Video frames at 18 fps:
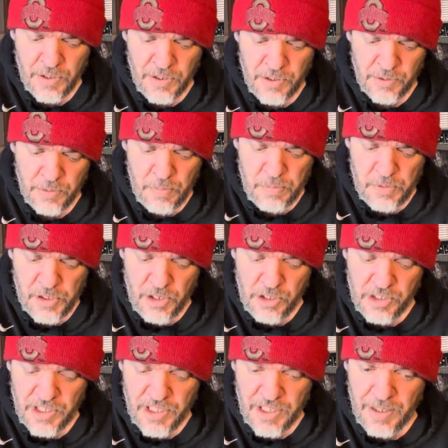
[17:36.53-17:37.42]
to
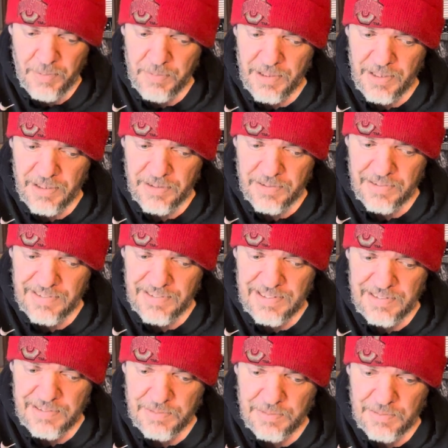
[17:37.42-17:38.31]
program this
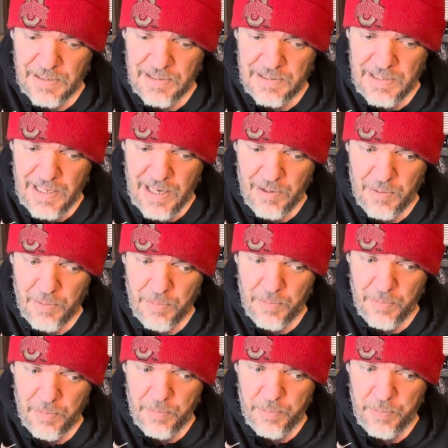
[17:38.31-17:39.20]
and how to
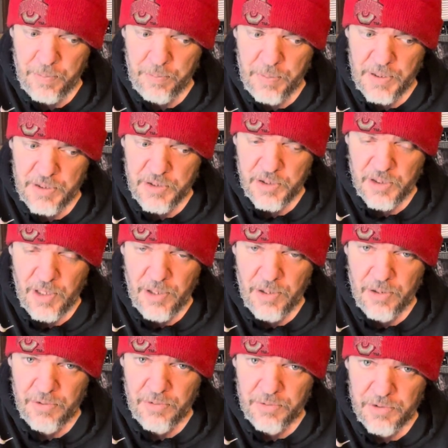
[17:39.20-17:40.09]
put your
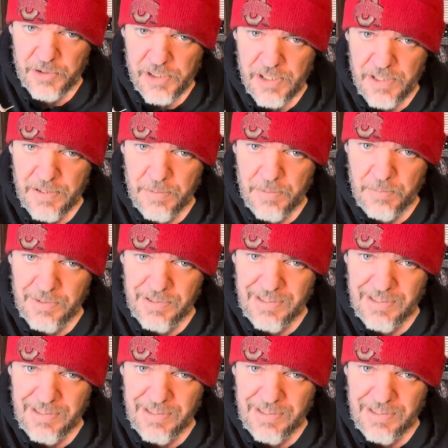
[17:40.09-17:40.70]
own rhythms